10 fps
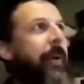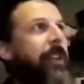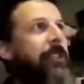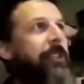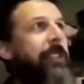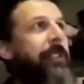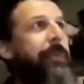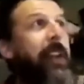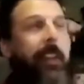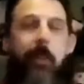which is
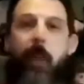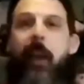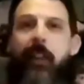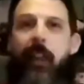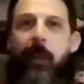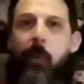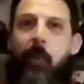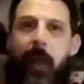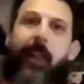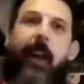fairly apparent, like with
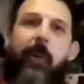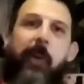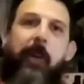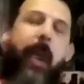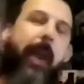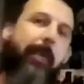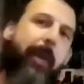my Clockwork Man,